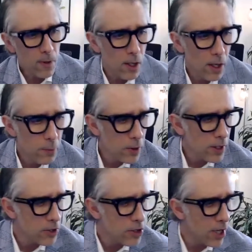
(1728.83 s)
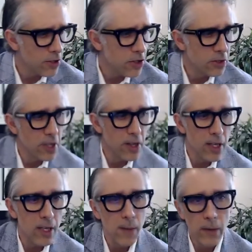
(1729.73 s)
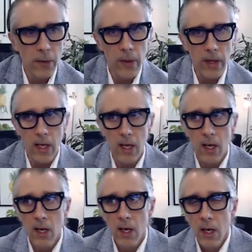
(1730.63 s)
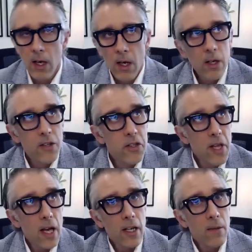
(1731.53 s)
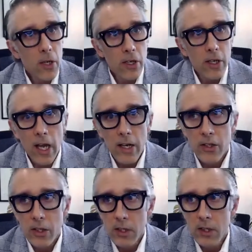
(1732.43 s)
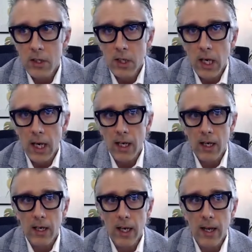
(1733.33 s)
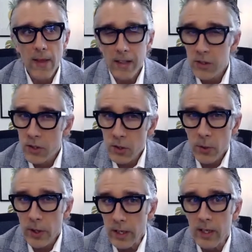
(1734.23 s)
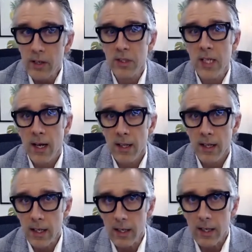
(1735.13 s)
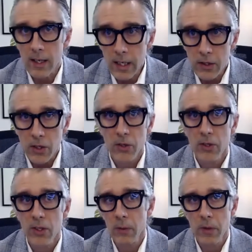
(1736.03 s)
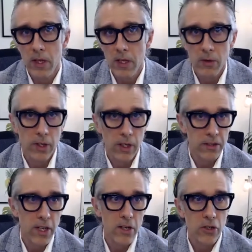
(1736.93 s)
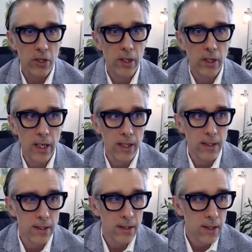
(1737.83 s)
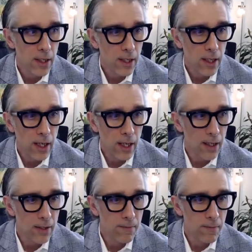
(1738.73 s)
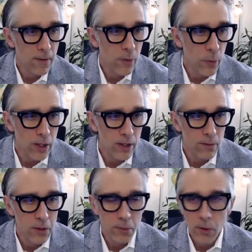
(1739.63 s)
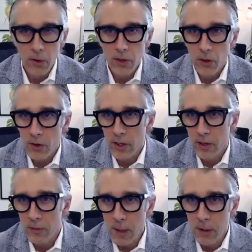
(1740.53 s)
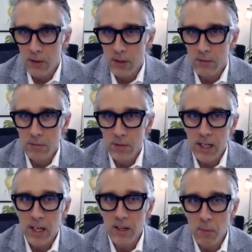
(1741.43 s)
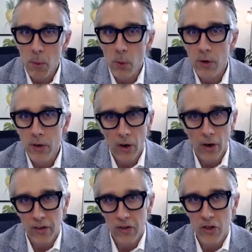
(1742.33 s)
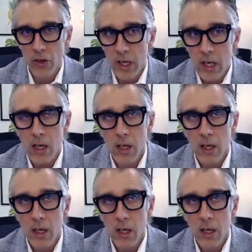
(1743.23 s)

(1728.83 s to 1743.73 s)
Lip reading: I really challenge you to think about just that communication and that story that you're telling internally within the organization. And we spoke earlier about taking the board on a journey.